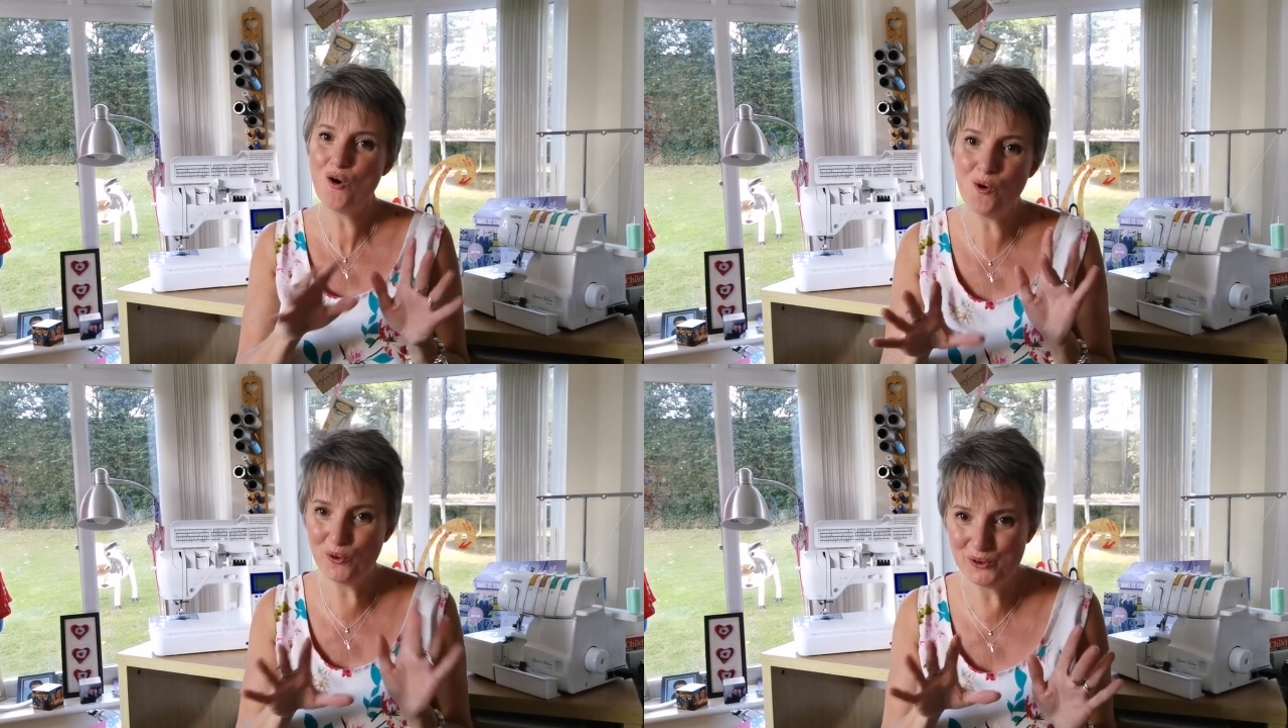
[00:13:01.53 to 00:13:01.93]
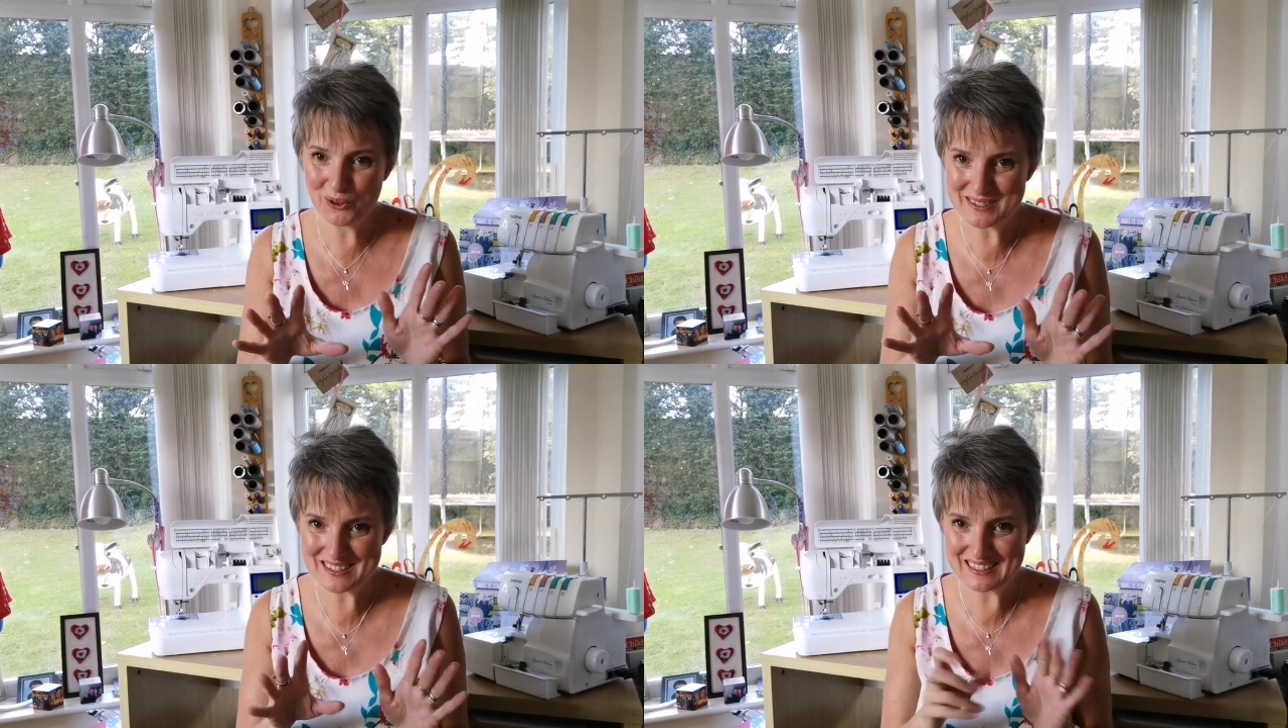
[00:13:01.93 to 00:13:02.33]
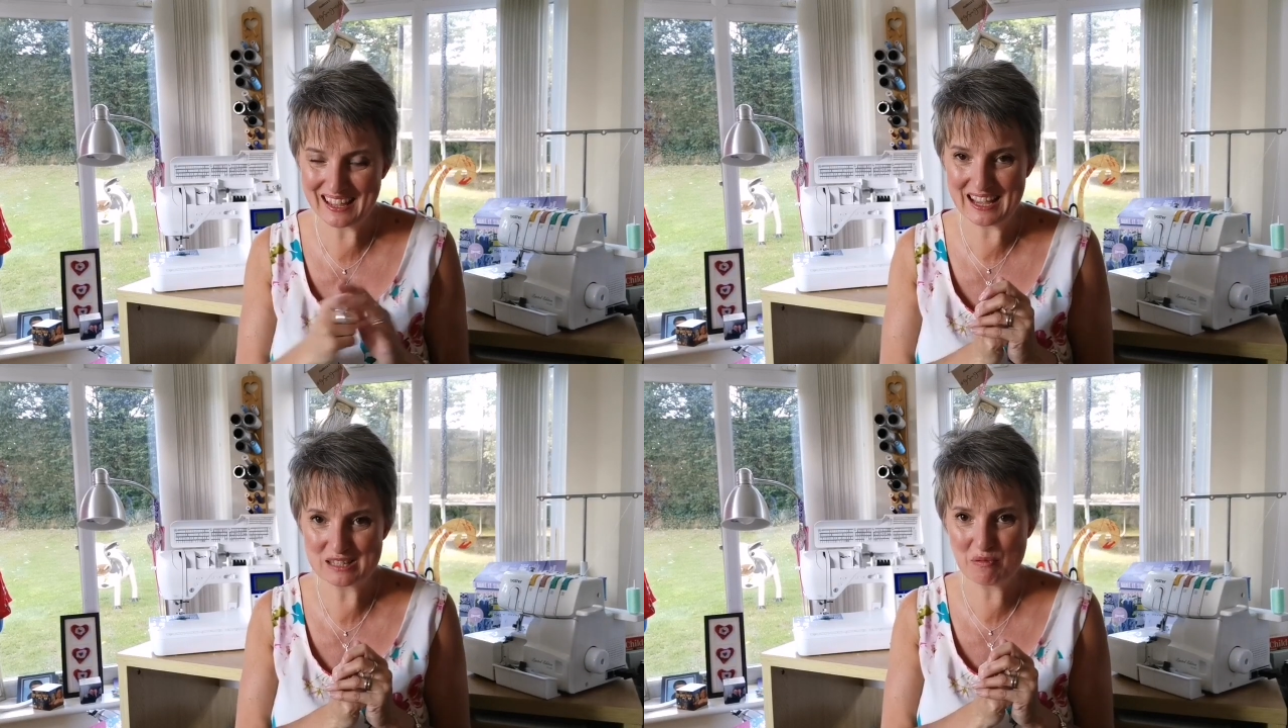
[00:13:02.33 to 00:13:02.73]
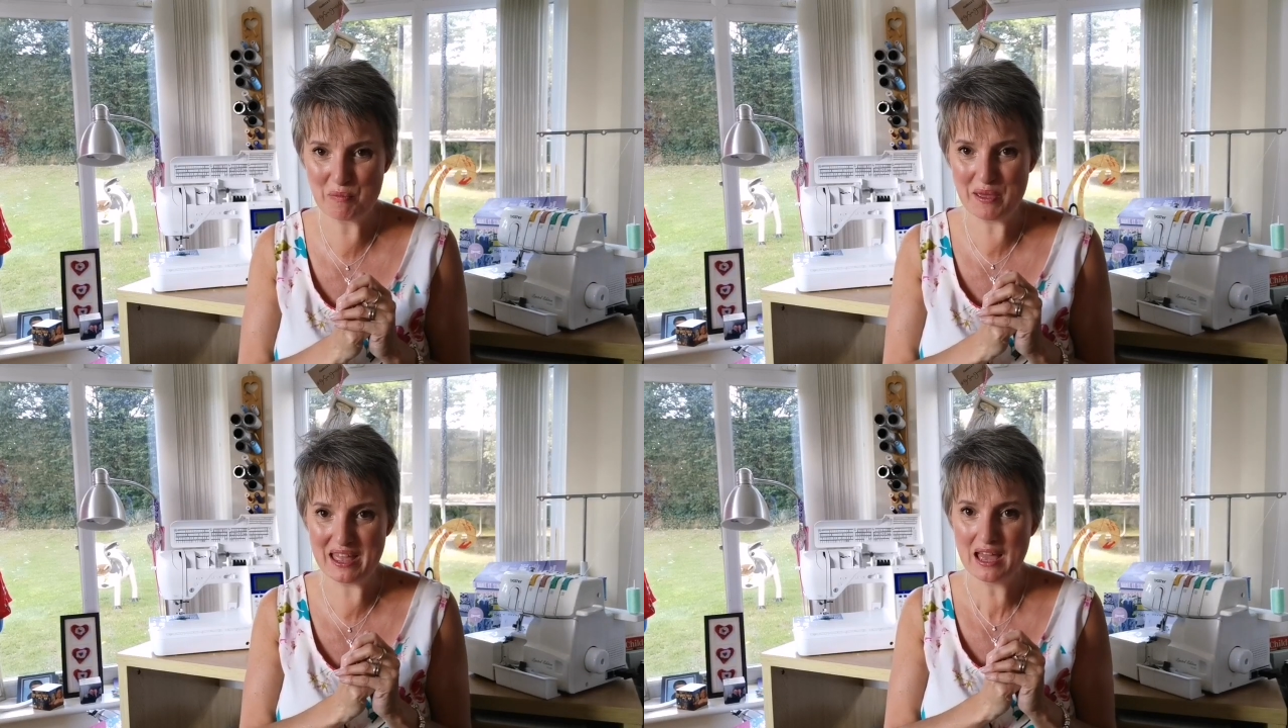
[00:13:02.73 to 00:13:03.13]
or not, as the case
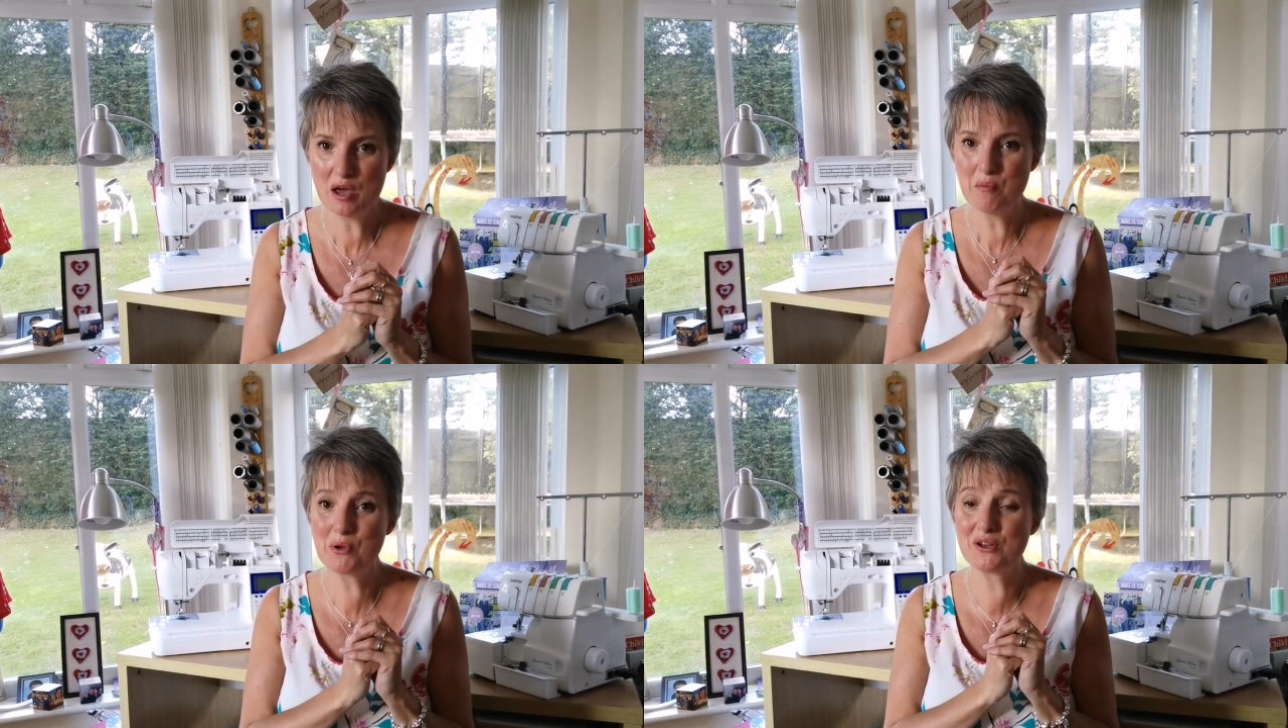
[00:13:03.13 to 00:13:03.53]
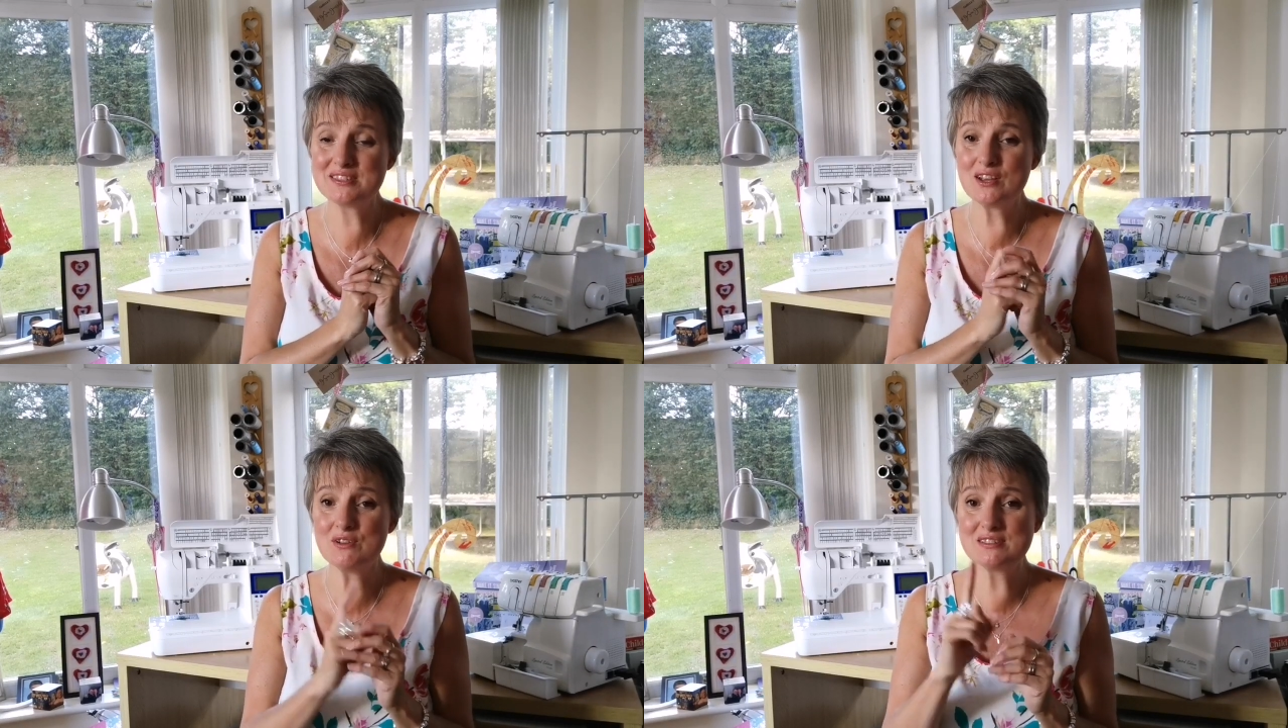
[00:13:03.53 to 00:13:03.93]
may be, because there